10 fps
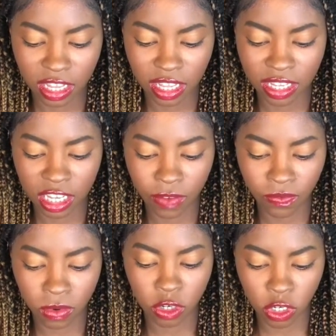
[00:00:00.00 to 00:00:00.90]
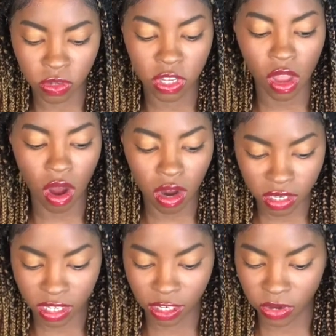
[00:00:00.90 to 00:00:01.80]
it says fruit juice
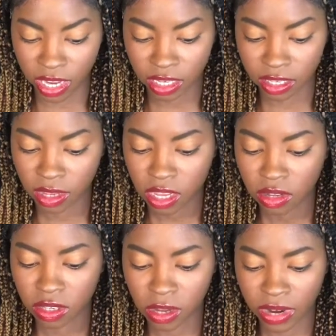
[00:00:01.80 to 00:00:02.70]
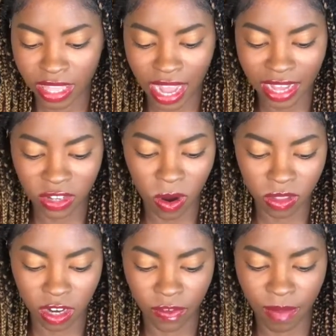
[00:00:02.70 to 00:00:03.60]
concentrates. So, and it has all
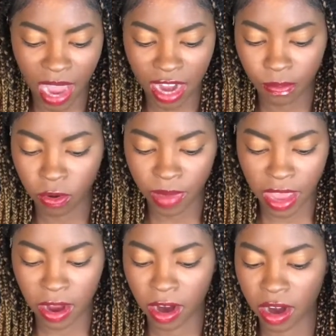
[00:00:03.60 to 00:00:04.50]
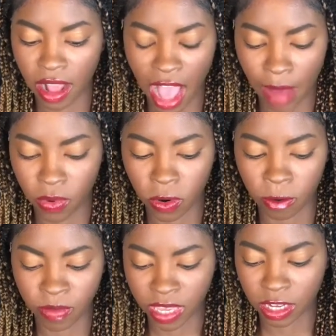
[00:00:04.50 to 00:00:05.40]
the different pineapple, pear, apple,
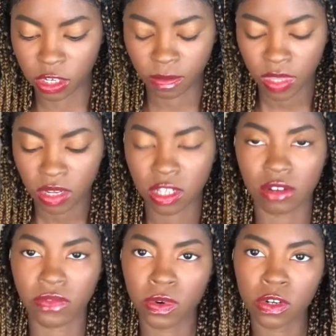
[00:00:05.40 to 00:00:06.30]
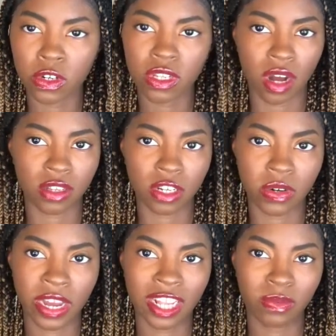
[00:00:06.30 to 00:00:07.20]
peach. So it's fruit juice
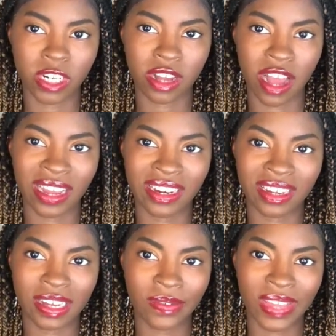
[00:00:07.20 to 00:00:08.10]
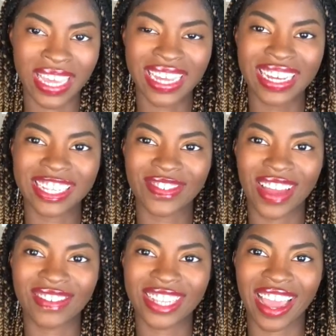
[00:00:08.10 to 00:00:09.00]
concentrates, which kind of is a way
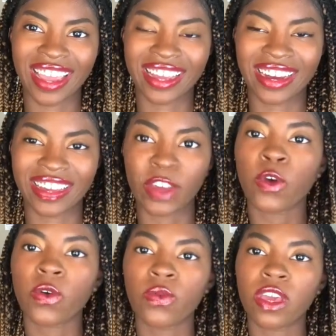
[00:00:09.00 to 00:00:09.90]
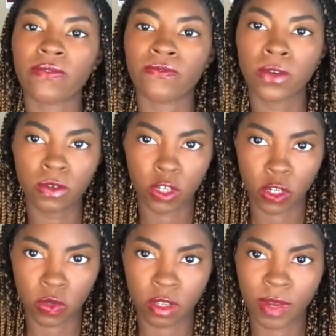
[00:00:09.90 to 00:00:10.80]
of saying we have fruit
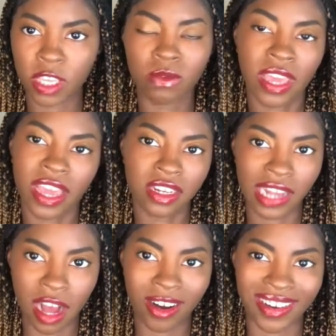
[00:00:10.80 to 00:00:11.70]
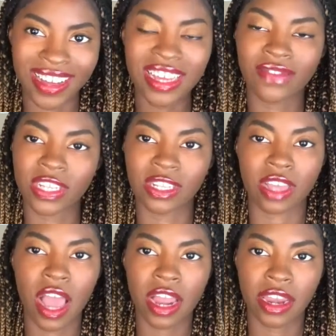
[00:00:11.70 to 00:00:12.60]
juice, but you can't tell if this is
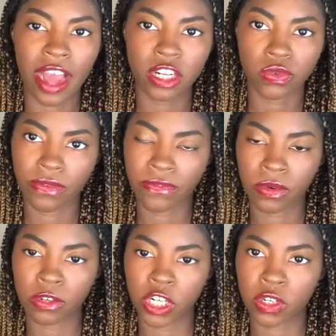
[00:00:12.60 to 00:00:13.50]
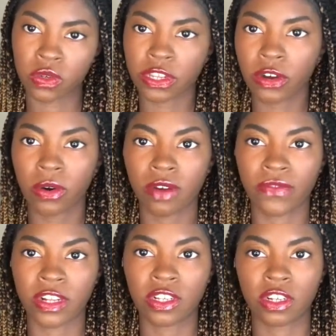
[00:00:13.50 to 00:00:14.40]
natural fruit juice or if
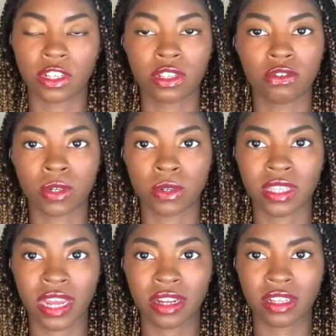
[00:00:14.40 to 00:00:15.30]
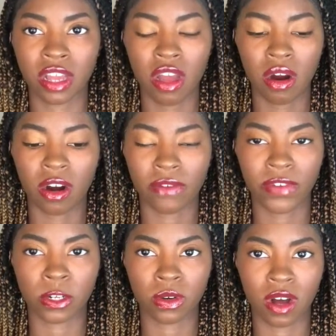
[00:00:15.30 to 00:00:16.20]
it's just juice that is
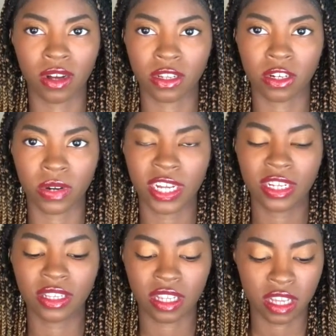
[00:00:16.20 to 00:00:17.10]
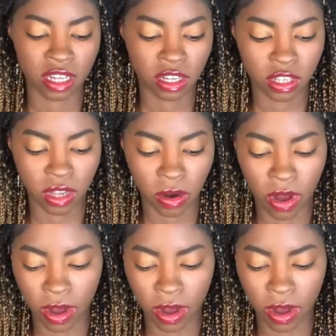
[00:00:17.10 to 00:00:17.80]
artificial concentrates. So